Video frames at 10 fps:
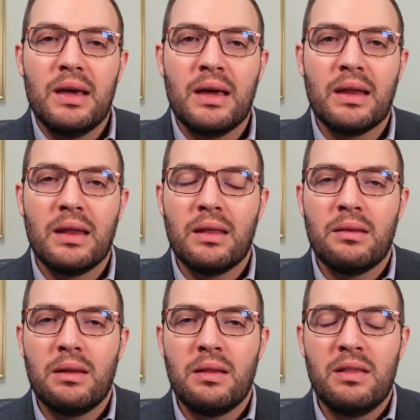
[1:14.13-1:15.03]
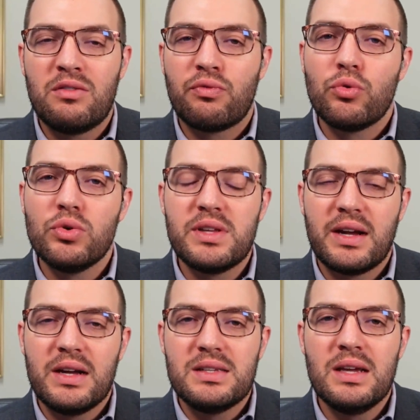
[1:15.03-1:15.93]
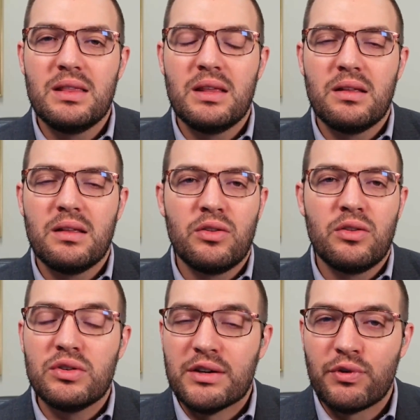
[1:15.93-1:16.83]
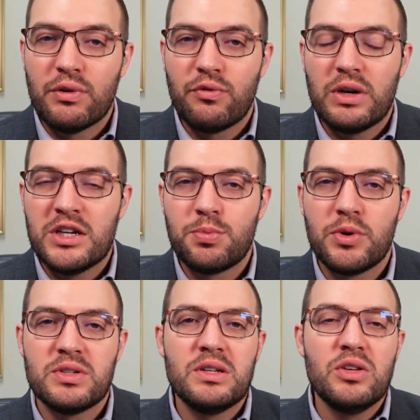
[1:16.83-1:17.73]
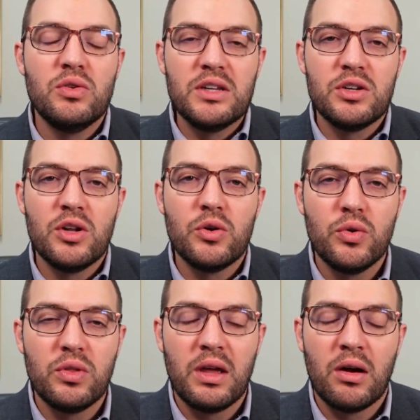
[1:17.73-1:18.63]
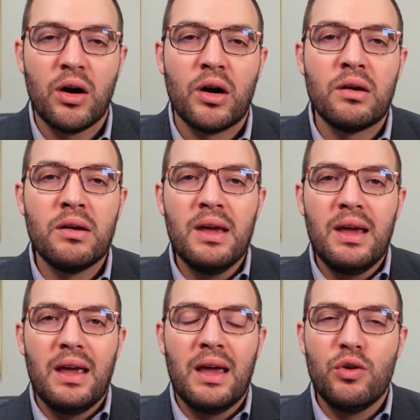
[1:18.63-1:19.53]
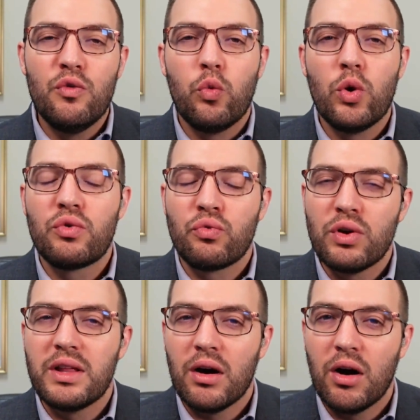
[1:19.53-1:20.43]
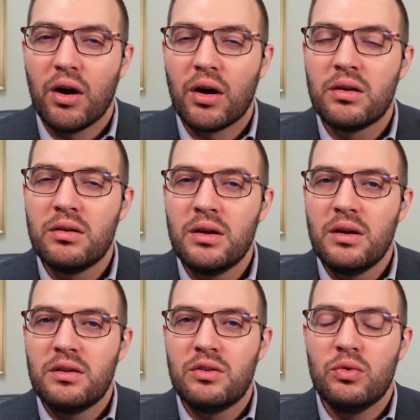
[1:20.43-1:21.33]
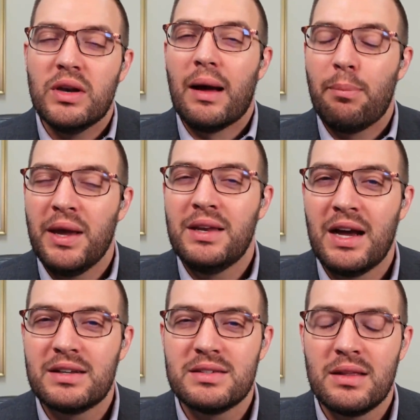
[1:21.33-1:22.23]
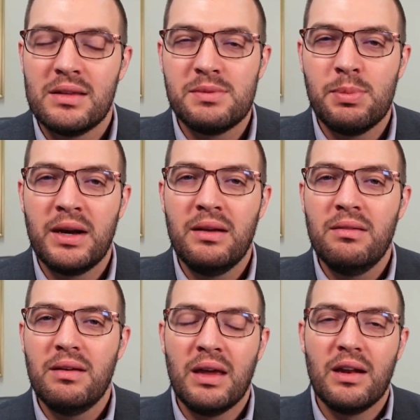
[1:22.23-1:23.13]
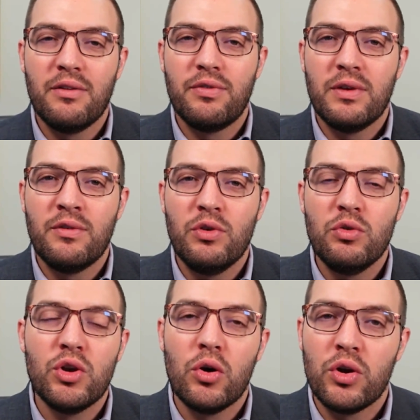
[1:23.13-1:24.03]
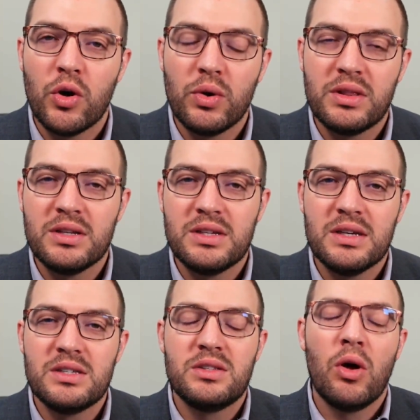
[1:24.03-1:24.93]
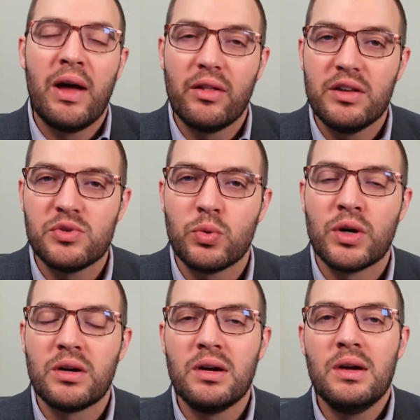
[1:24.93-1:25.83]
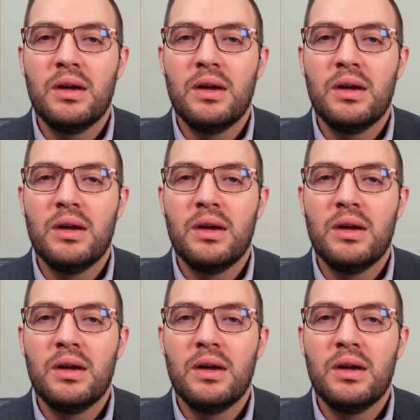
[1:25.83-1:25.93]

And these rules, like I said, they're different for each person. You need to know who they are. And you've worked really hard to not pay taxes on this money. And if you don't know what this is, how these work,